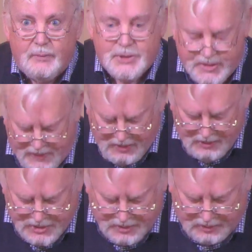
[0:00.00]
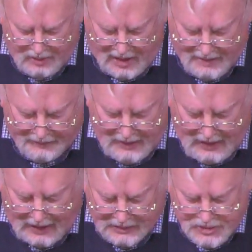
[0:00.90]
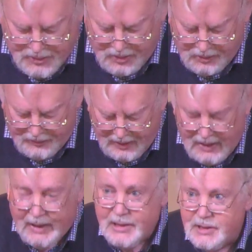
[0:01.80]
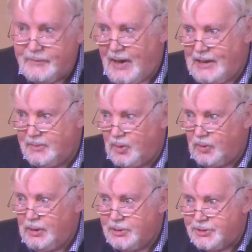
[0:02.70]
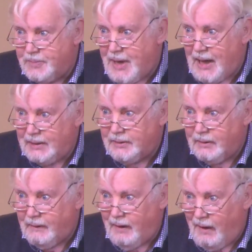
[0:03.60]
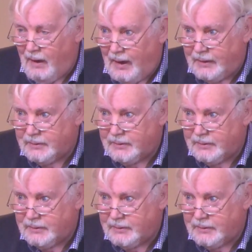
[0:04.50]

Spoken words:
spiritual life and truth is available to mankind.